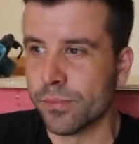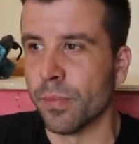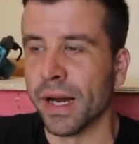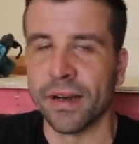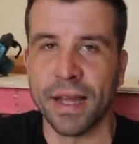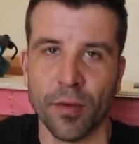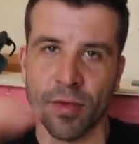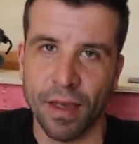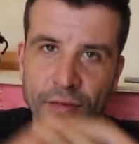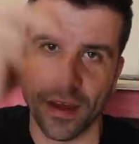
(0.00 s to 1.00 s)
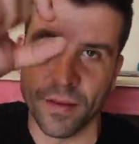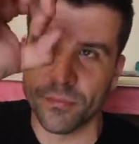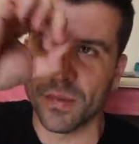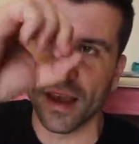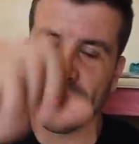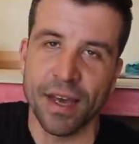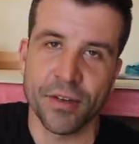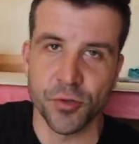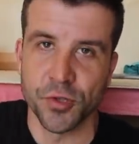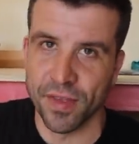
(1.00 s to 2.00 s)
buying nails that have the gas
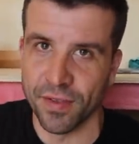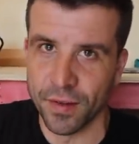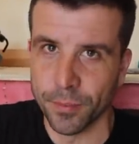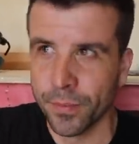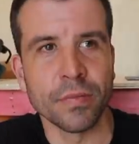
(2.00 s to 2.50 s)
cartridges in them.